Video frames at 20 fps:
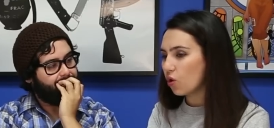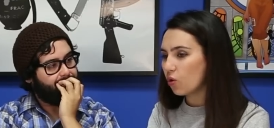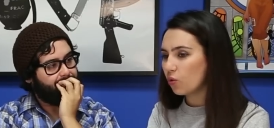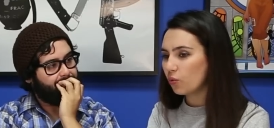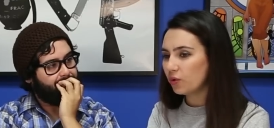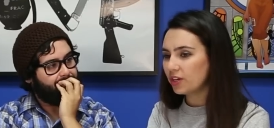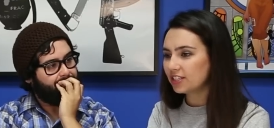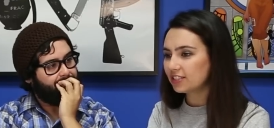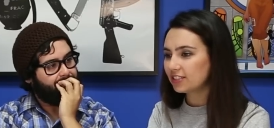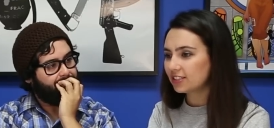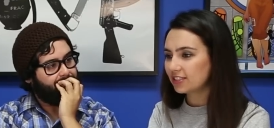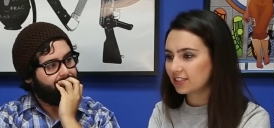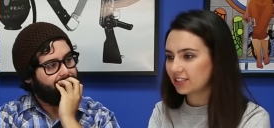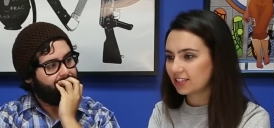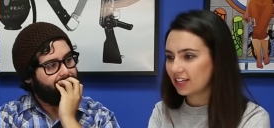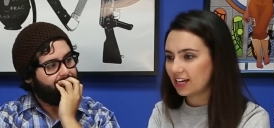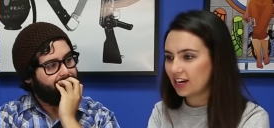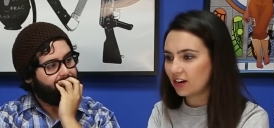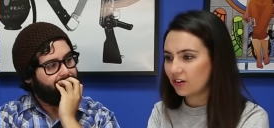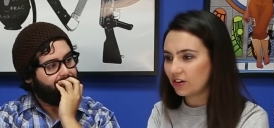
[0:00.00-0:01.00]
Speaker 1: always
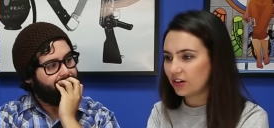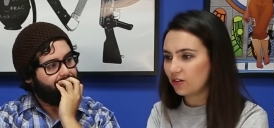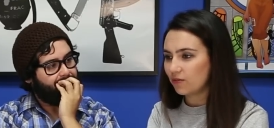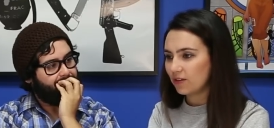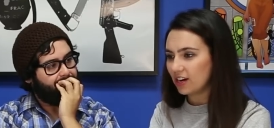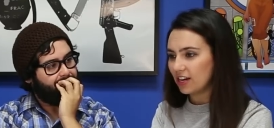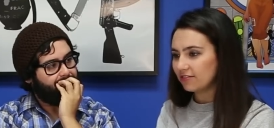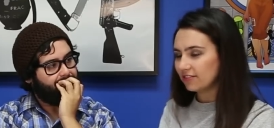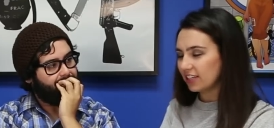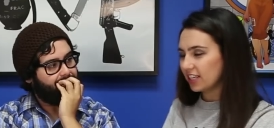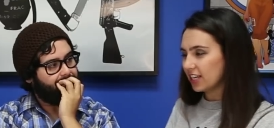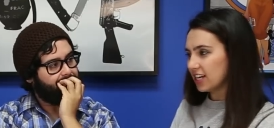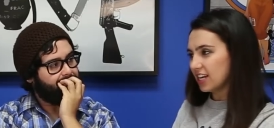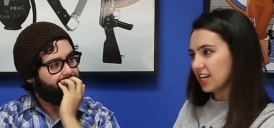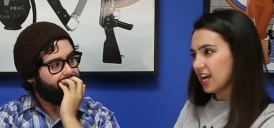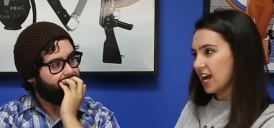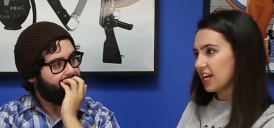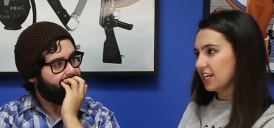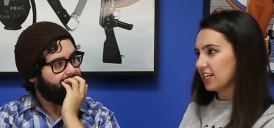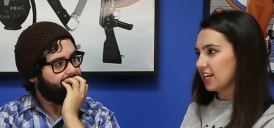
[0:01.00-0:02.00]
carry around like a
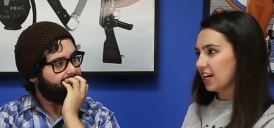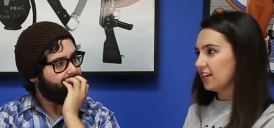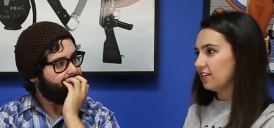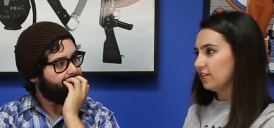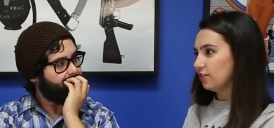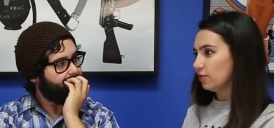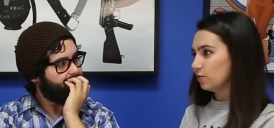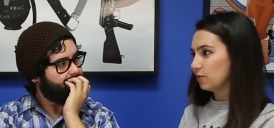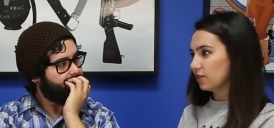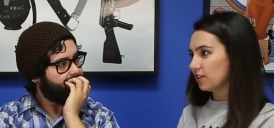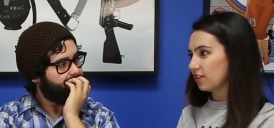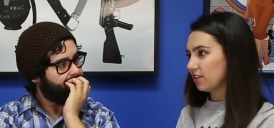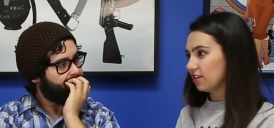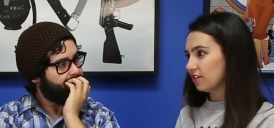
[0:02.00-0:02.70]
nine iron with